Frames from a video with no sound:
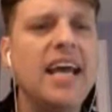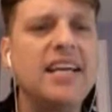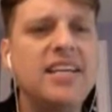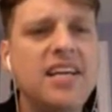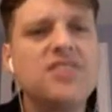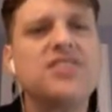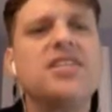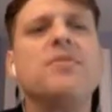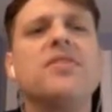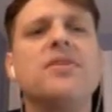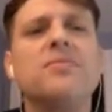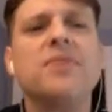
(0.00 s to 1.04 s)
And here are some of
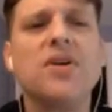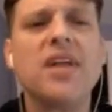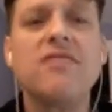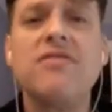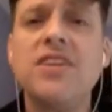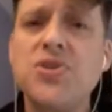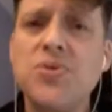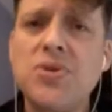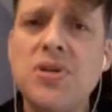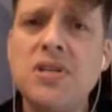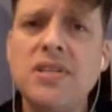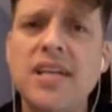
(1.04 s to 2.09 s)
them, you know, like
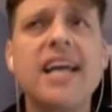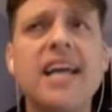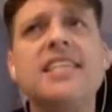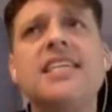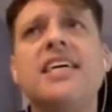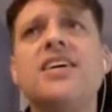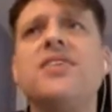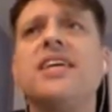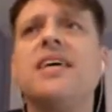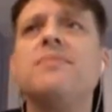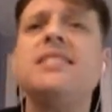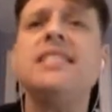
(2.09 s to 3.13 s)
visual, like I could tell you that
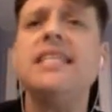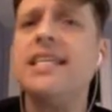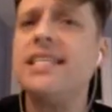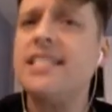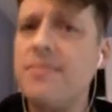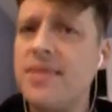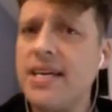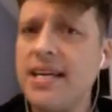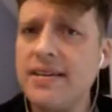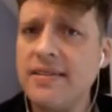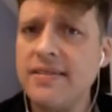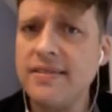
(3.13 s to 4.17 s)
I'm seeing
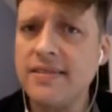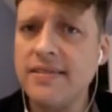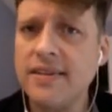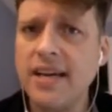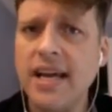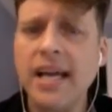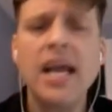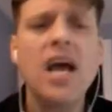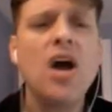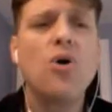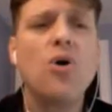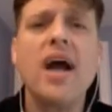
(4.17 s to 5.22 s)
something, okay?
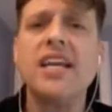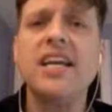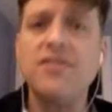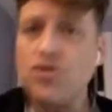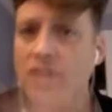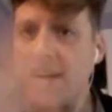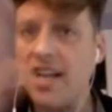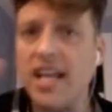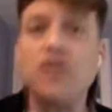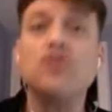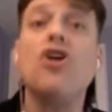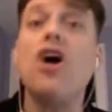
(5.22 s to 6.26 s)
Or I could even try to
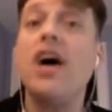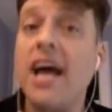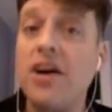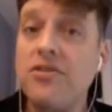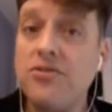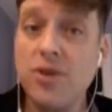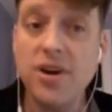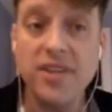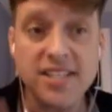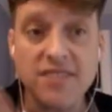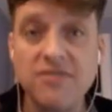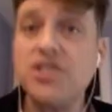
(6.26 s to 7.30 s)
like draw it out for you.
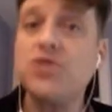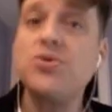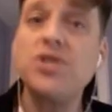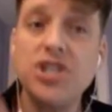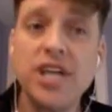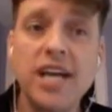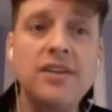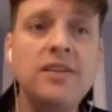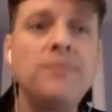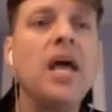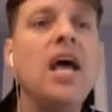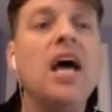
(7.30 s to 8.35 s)
That's a visual
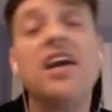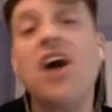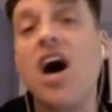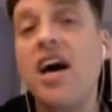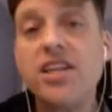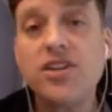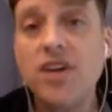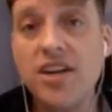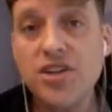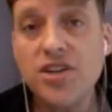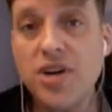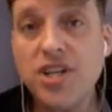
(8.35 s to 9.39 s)
channel. An audio,
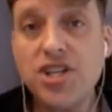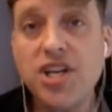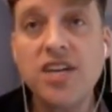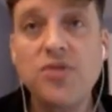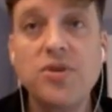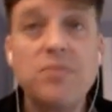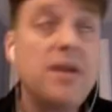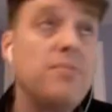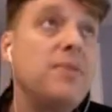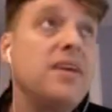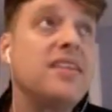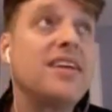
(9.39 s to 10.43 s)
auditory channel would
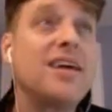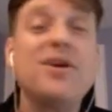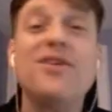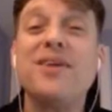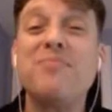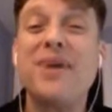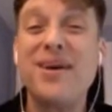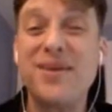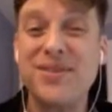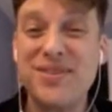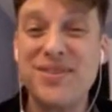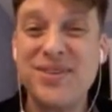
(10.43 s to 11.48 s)
maybe be that I'm hearing
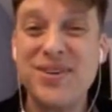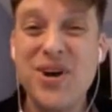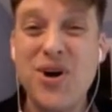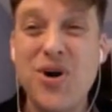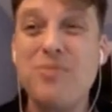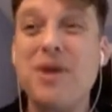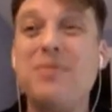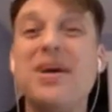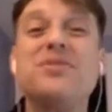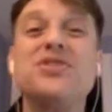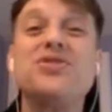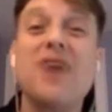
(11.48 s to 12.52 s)
bells, or maybe
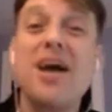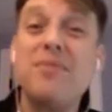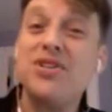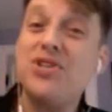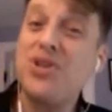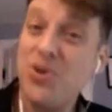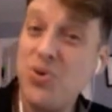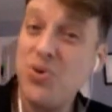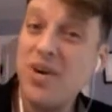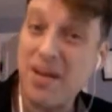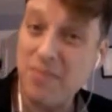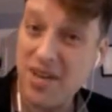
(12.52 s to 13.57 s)
I'm describing to you
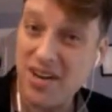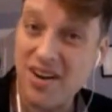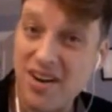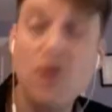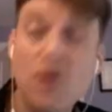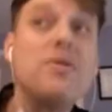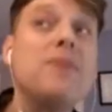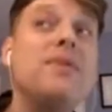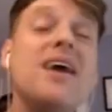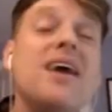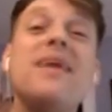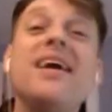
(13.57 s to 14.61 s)
what I'm hearing, or maybe
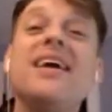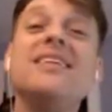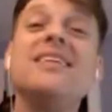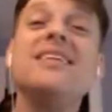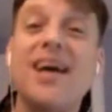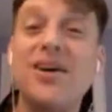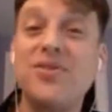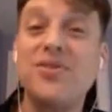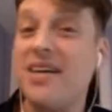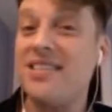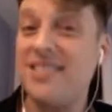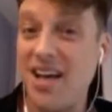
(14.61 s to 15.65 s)
I'm making sound
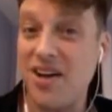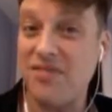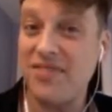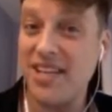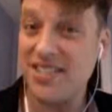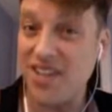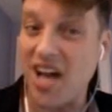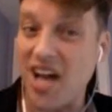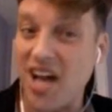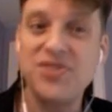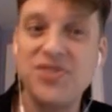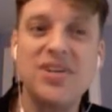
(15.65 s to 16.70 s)
myself. That's all
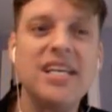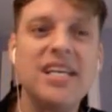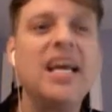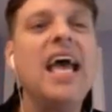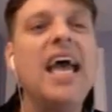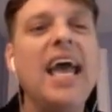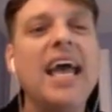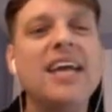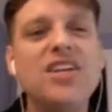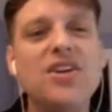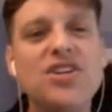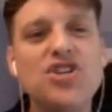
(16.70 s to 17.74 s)
auditory.
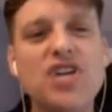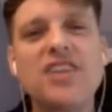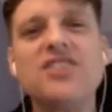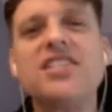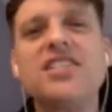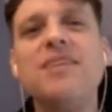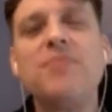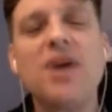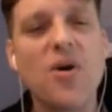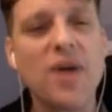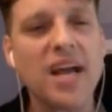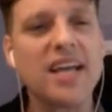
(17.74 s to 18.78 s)
And you know, the channels keep
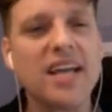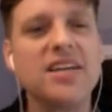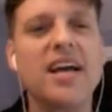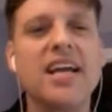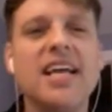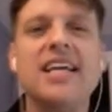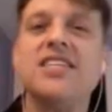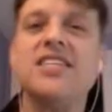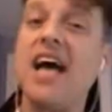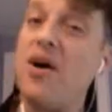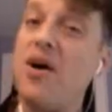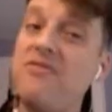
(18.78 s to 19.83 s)
going. I can I can get into
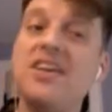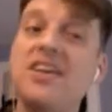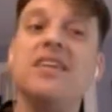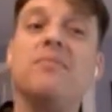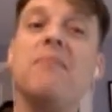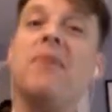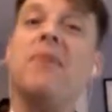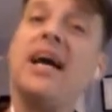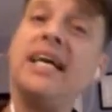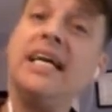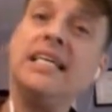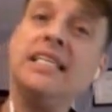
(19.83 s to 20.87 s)
how I feel in my
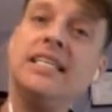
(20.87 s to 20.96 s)
body.